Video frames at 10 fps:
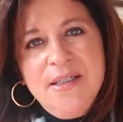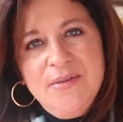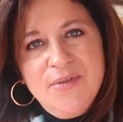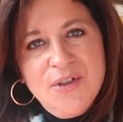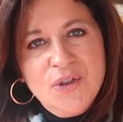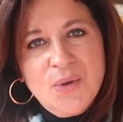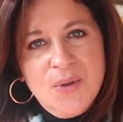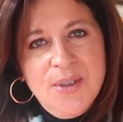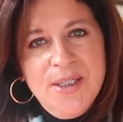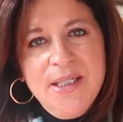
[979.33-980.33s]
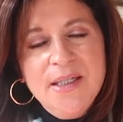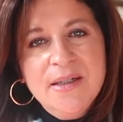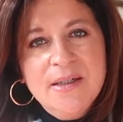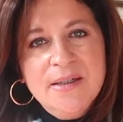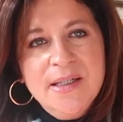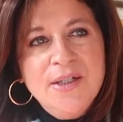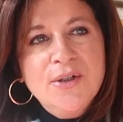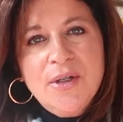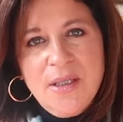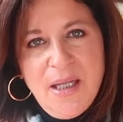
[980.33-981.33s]
inventory in
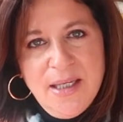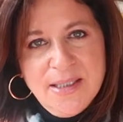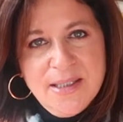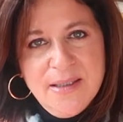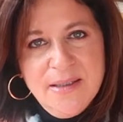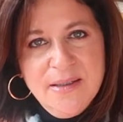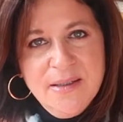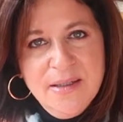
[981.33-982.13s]
your closet